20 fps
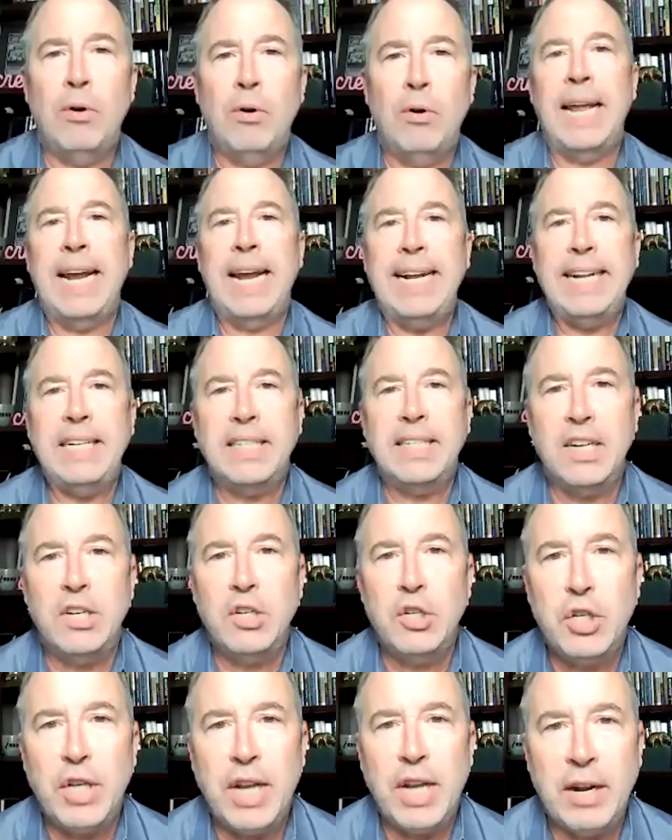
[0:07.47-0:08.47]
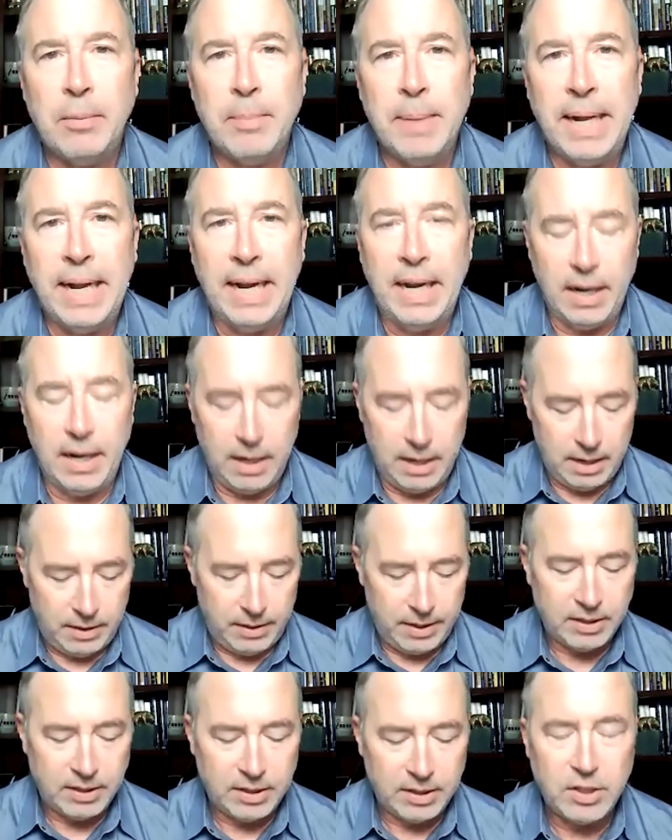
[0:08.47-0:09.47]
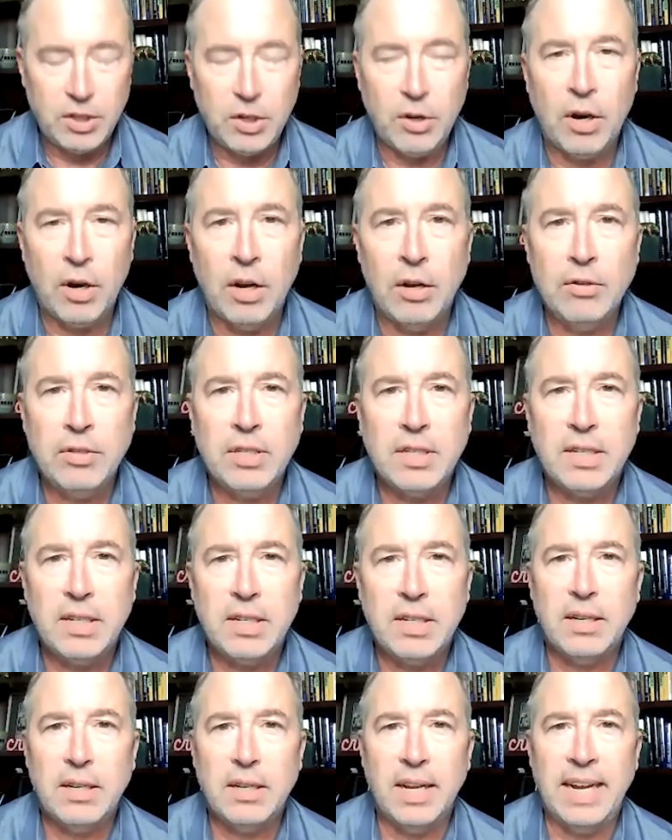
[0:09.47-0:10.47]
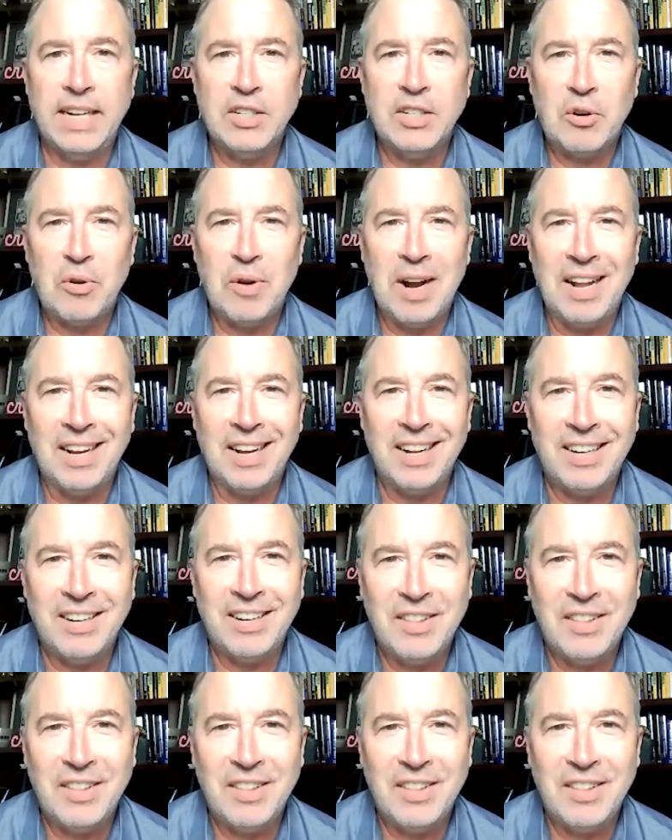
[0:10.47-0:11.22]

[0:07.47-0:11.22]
ladies and gentlemen. This is your host, Lance Graulich.